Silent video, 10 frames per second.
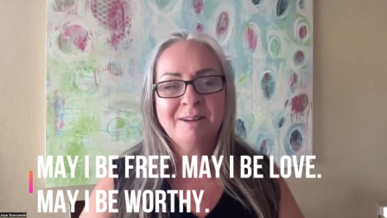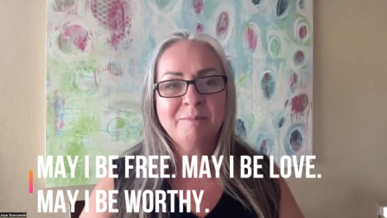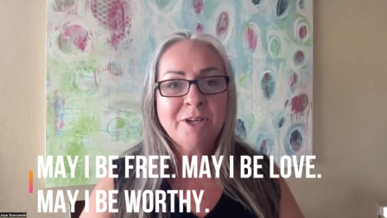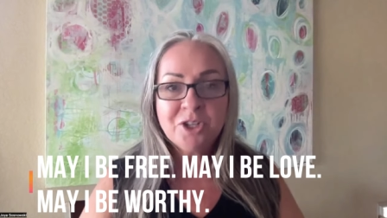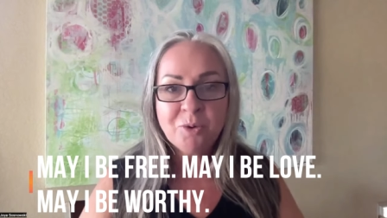
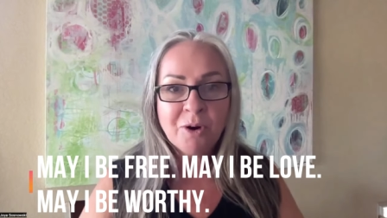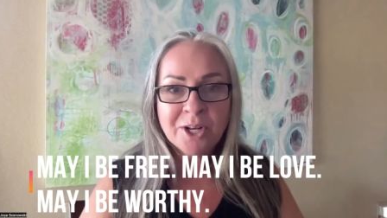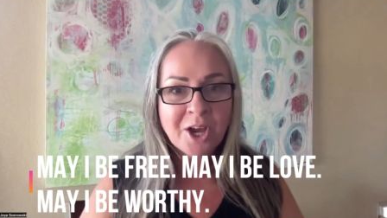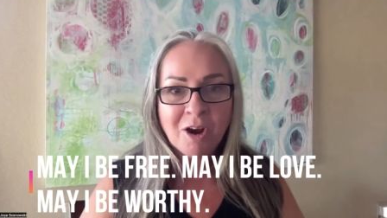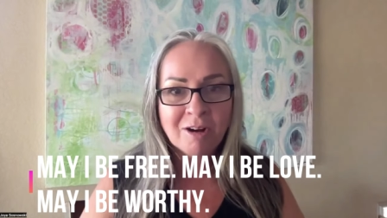Because you
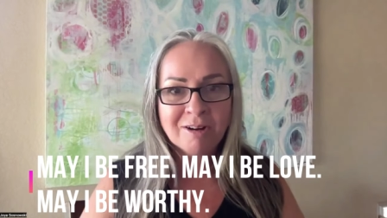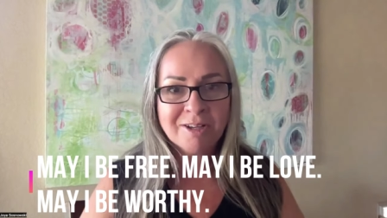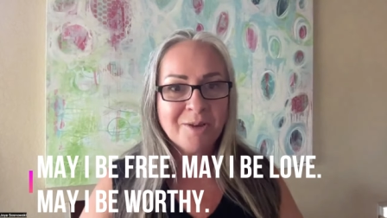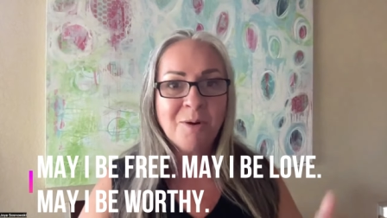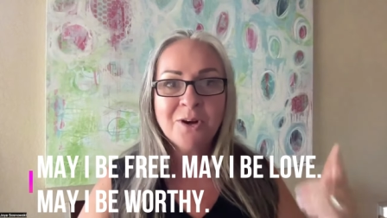already
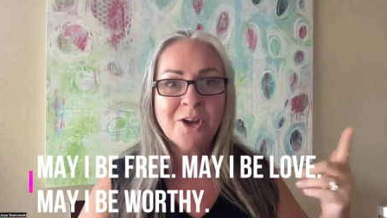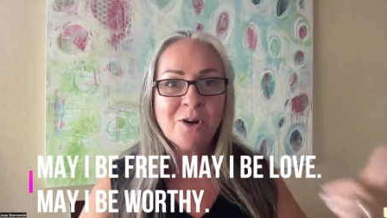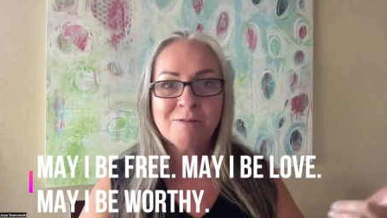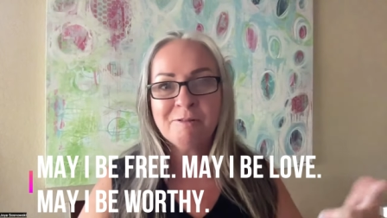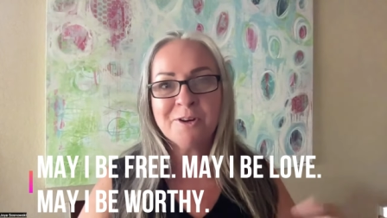are. You already
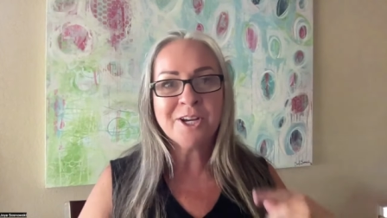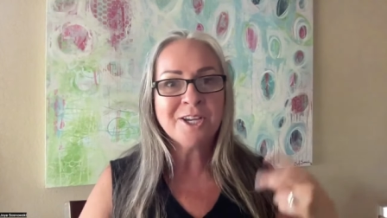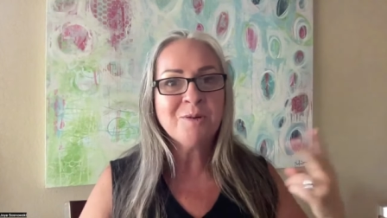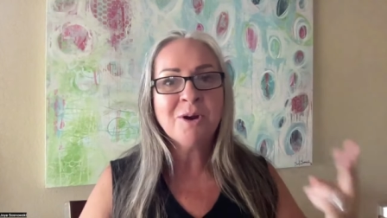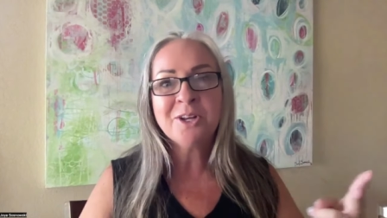are free.
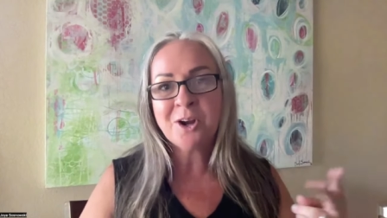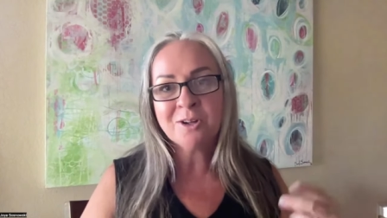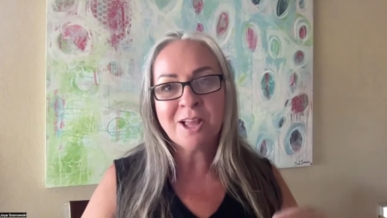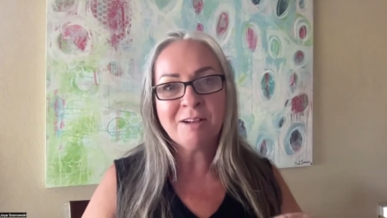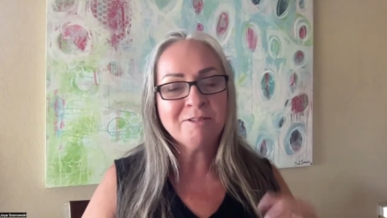You already
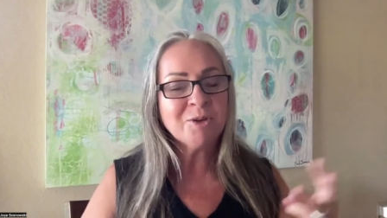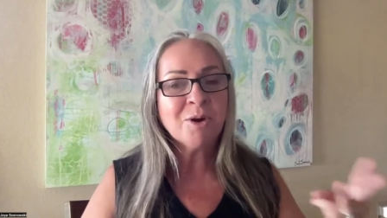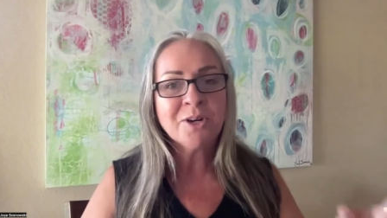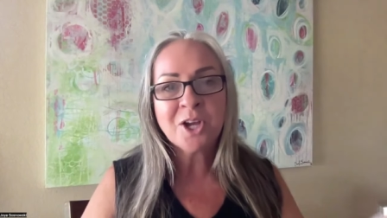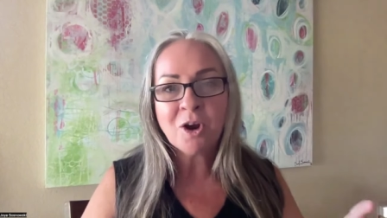are loved. You
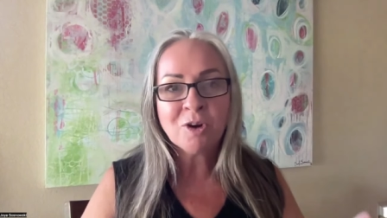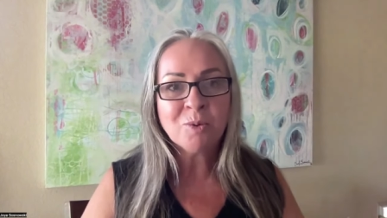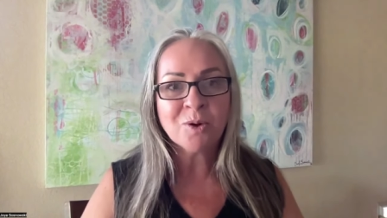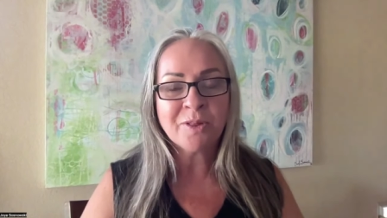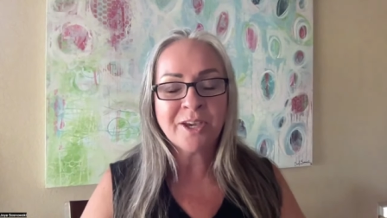already are
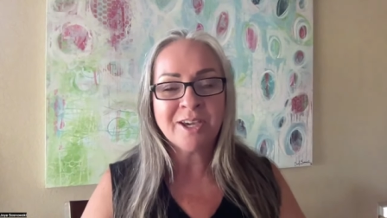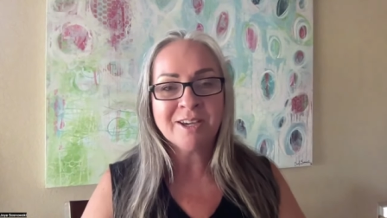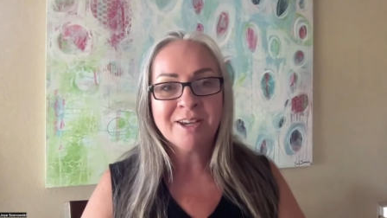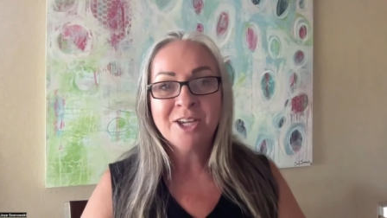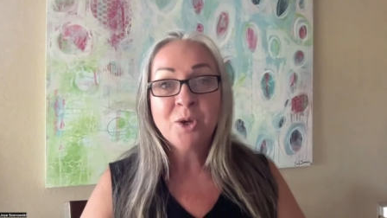worthy.
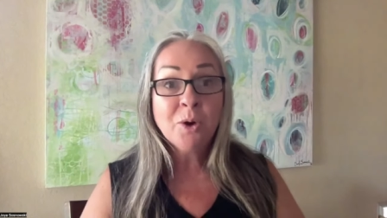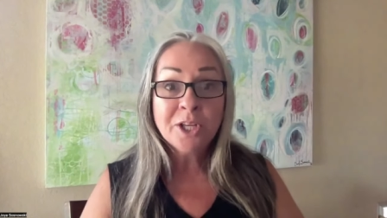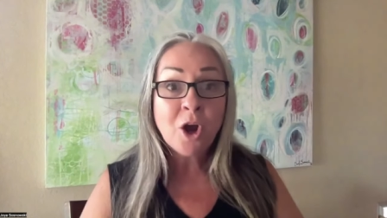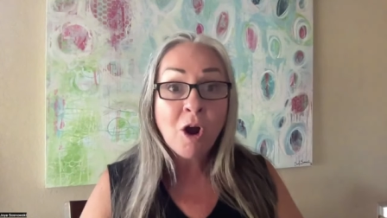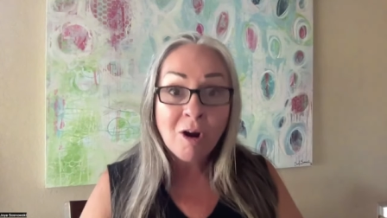You
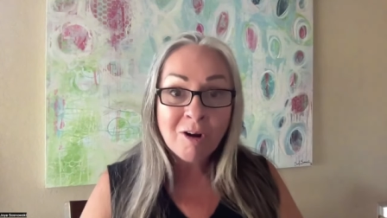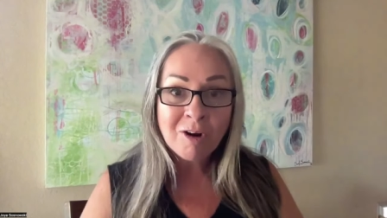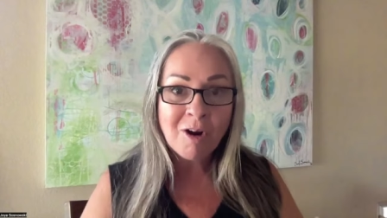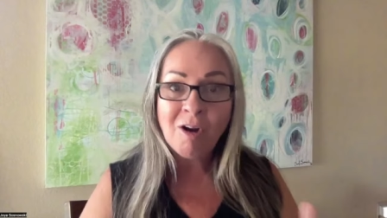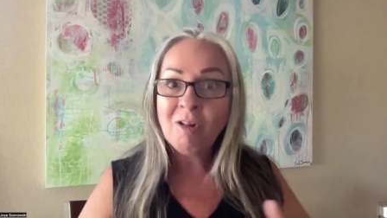already
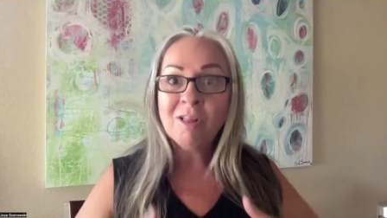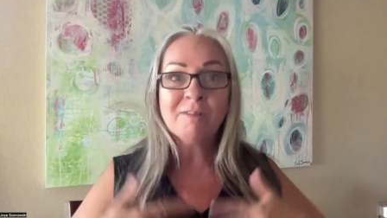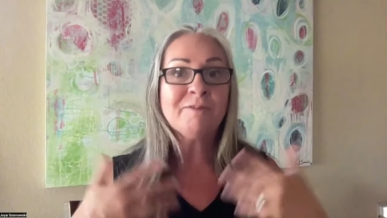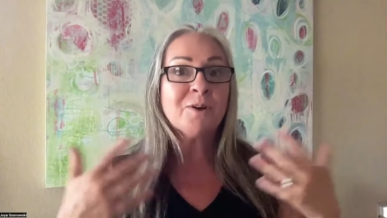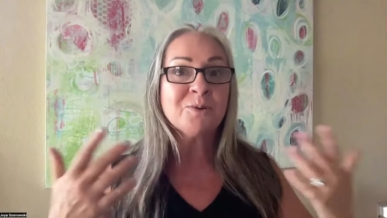are all
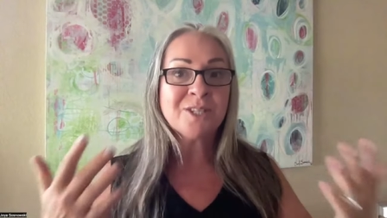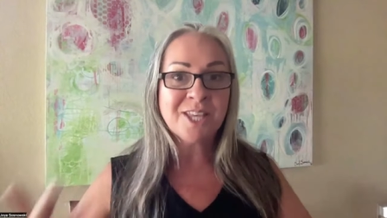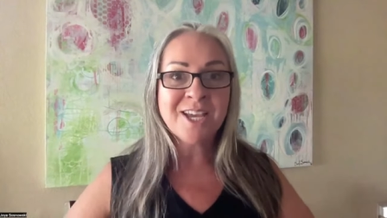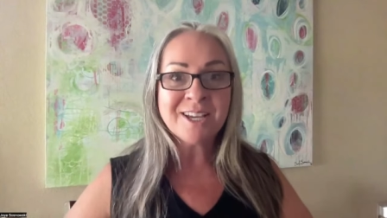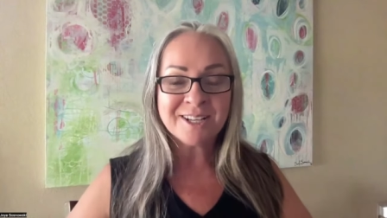of those
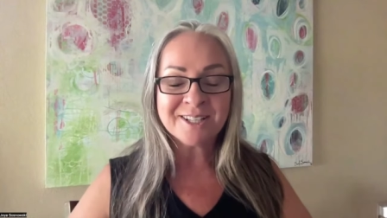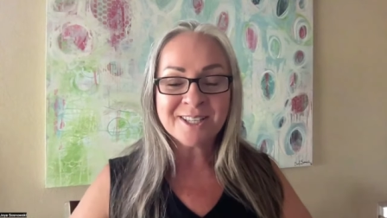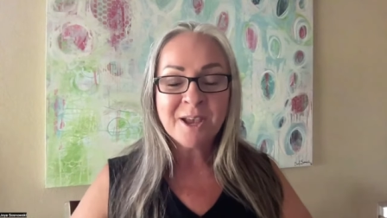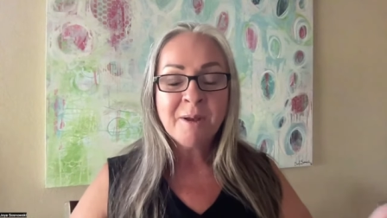things.